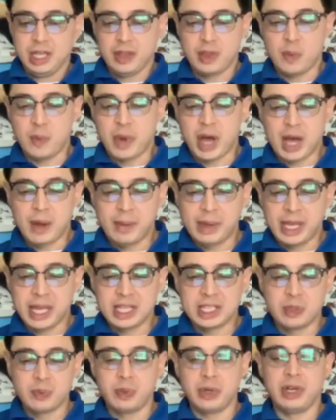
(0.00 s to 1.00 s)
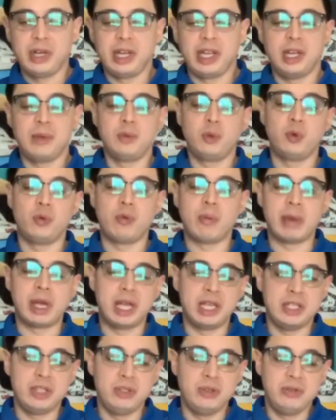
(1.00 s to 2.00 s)
The bobcat spirit animal
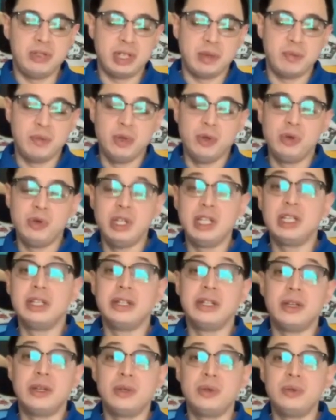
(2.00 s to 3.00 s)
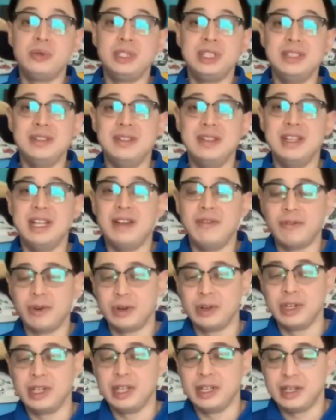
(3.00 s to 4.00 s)
reminds you that beauty alone is
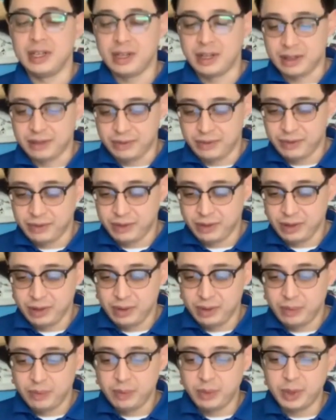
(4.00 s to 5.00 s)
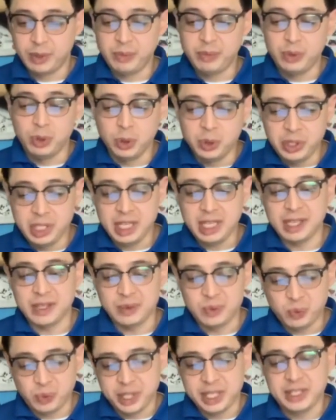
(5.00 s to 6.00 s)
never enough. But beauty
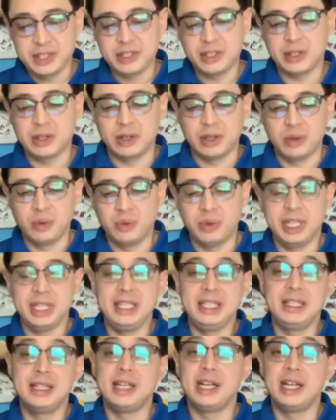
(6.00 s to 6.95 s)
and wits are a winning